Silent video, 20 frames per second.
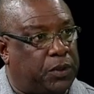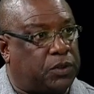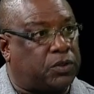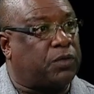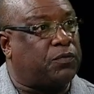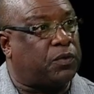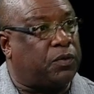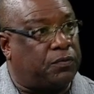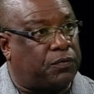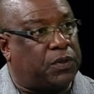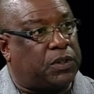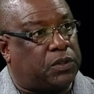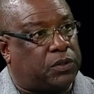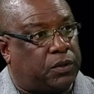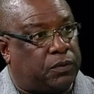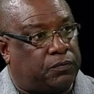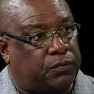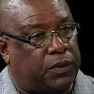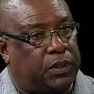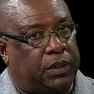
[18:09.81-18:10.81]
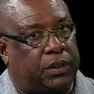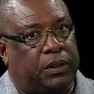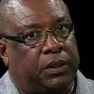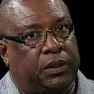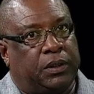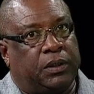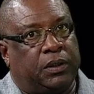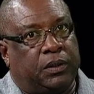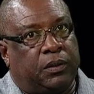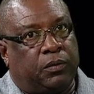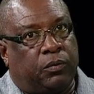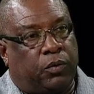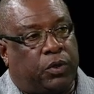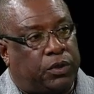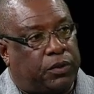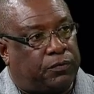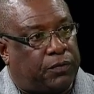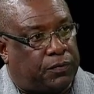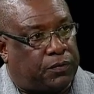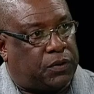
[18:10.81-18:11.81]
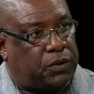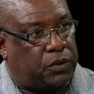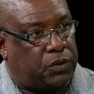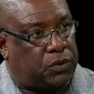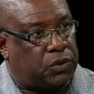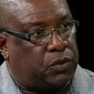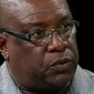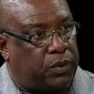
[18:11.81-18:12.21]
So if you go for the 150,000